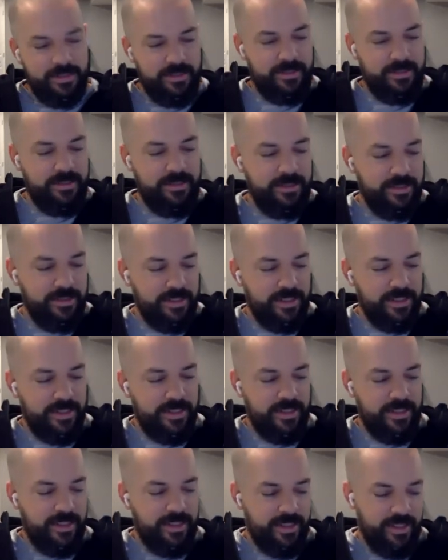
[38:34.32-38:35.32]

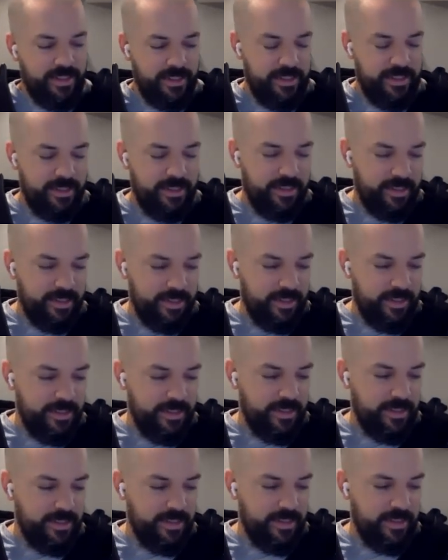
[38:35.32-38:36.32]

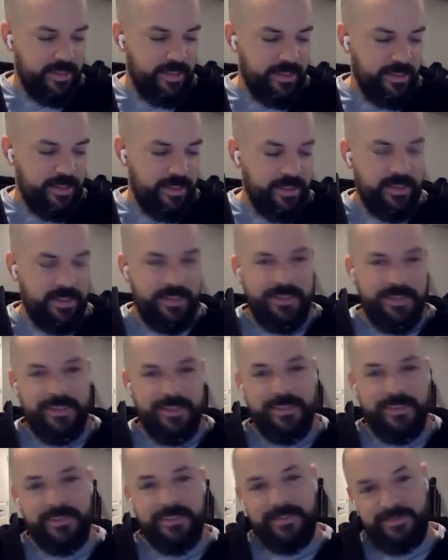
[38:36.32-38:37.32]

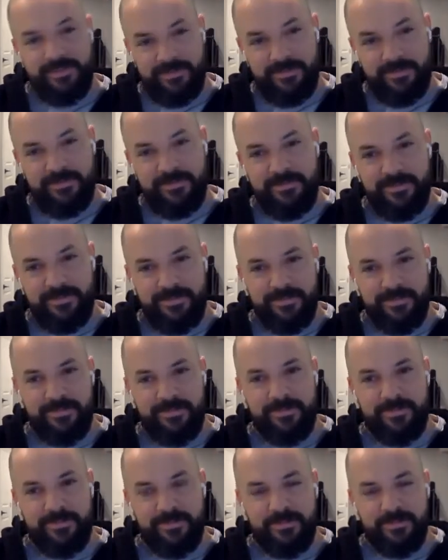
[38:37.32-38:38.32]

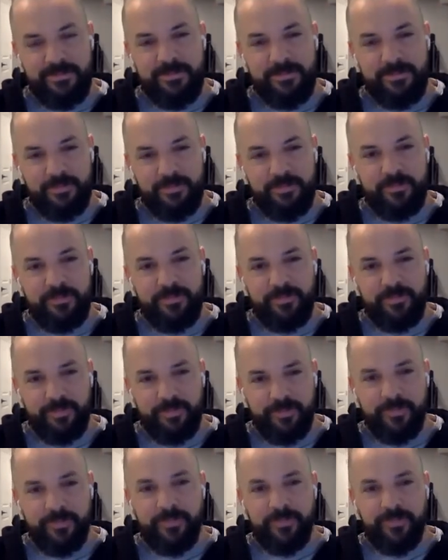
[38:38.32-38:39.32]

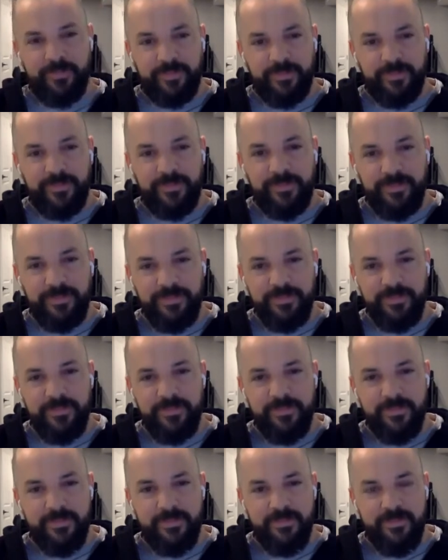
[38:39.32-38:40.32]

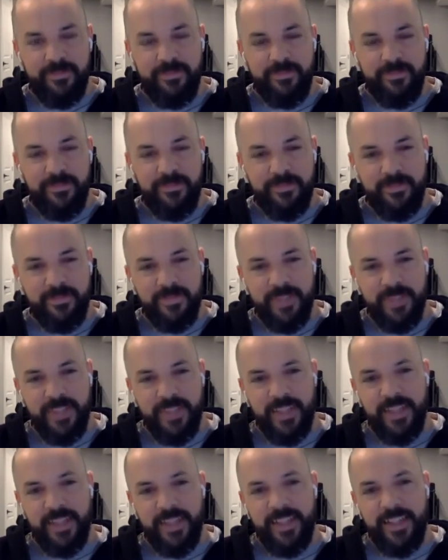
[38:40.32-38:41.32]

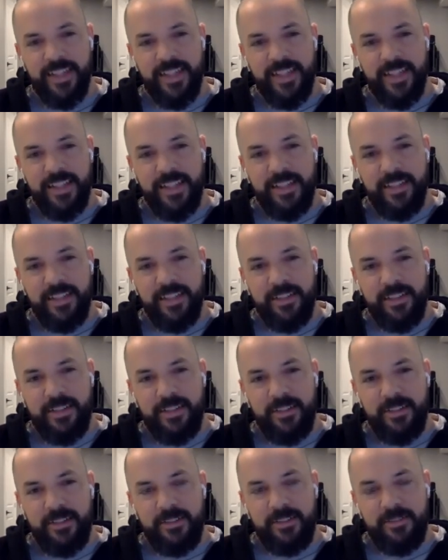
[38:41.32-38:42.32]
(silent)